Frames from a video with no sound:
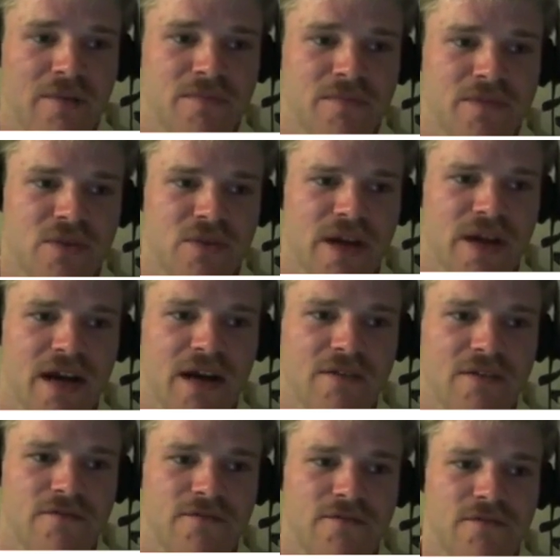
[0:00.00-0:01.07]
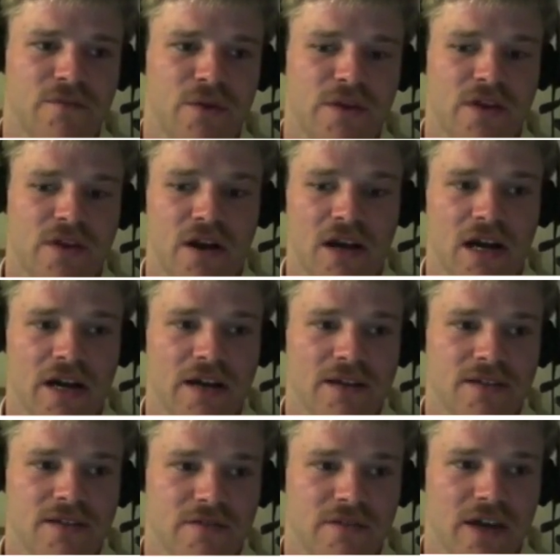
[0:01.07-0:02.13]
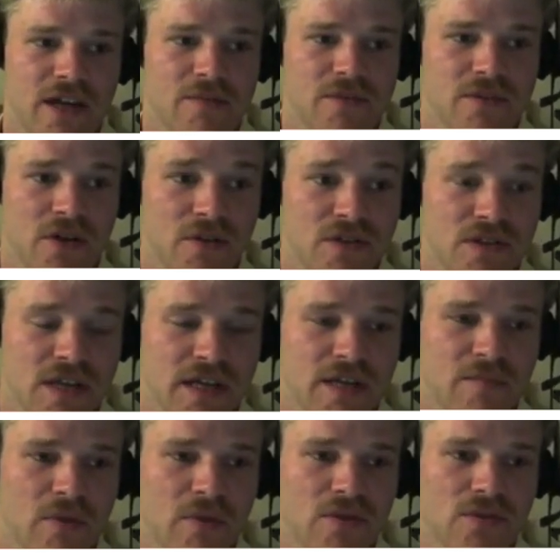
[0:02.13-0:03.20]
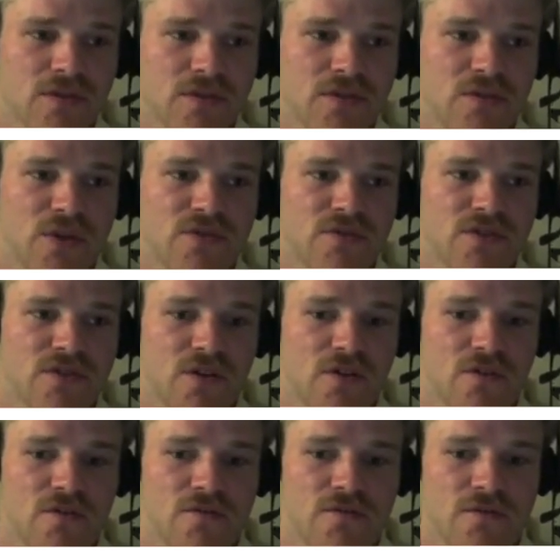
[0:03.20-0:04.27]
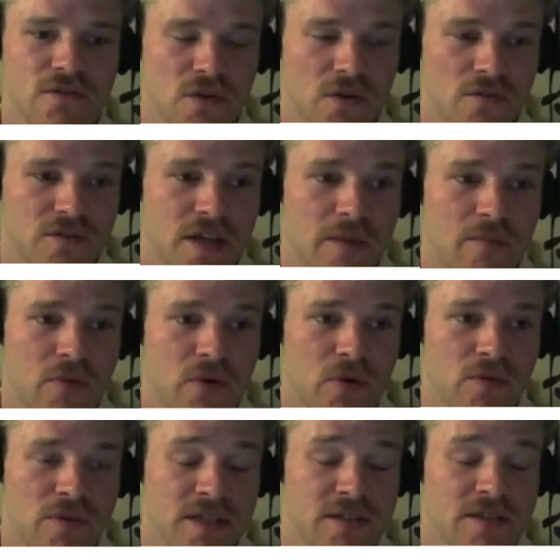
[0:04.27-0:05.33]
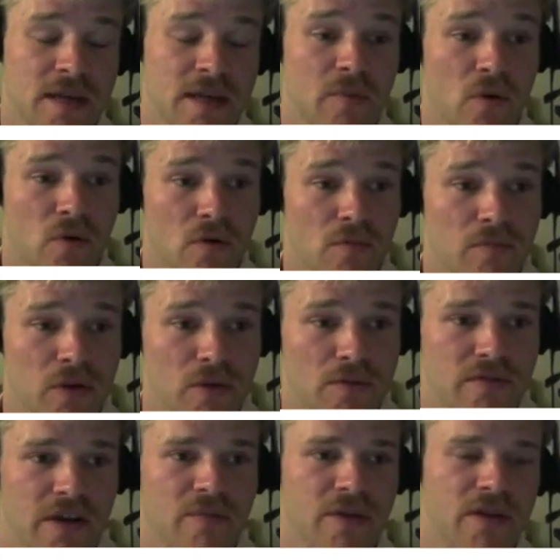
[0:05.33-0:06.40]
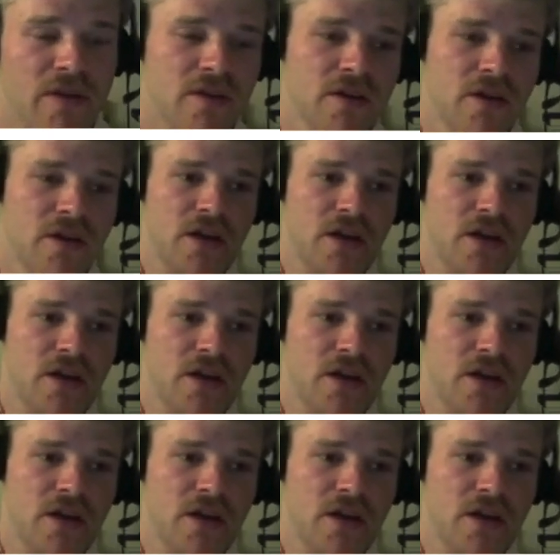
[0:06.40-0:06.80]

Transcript: So we have, with our clients, developed unsteady models which resolve sort of temporal plume development,